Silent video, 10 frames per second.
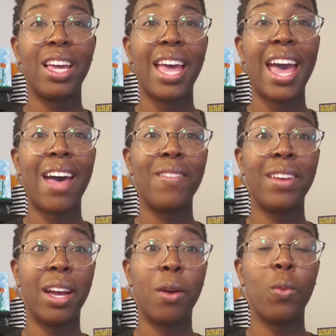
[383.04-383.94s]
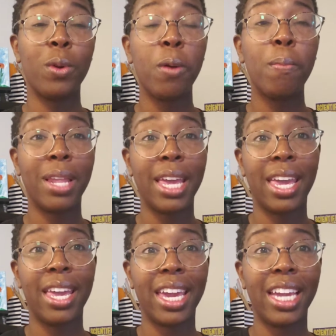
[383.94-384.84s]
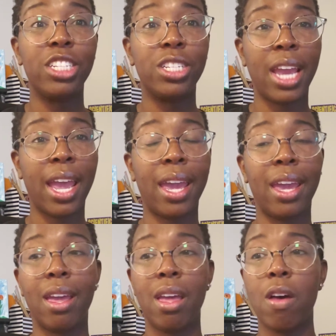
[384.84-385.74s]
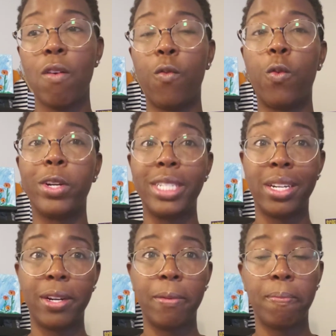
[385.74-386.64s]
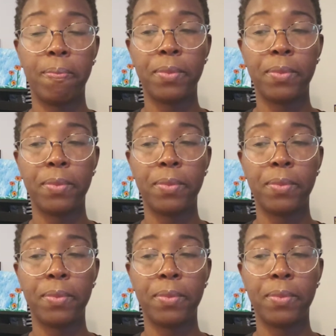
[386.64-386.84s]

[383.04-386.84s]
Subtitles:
having a real plan each day for dinner.